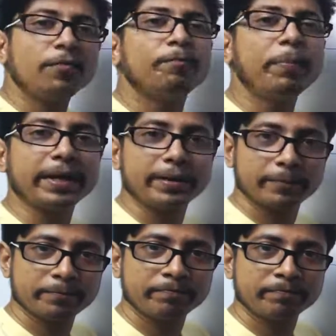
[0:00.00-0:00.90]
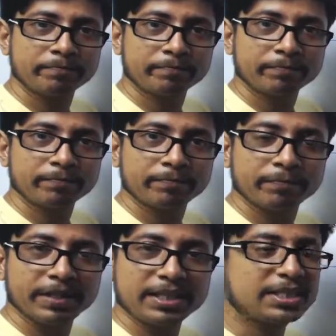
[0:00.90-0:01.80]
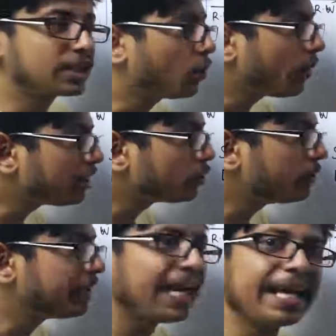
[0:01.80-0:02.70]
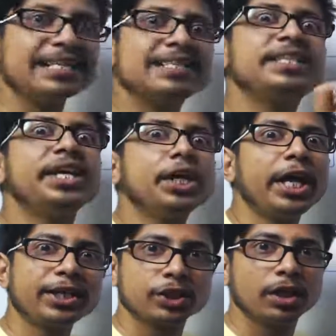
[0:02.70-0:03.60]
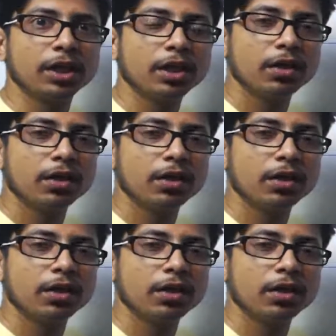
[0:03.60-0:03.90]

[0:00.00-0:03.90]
of peak is going to be like a signature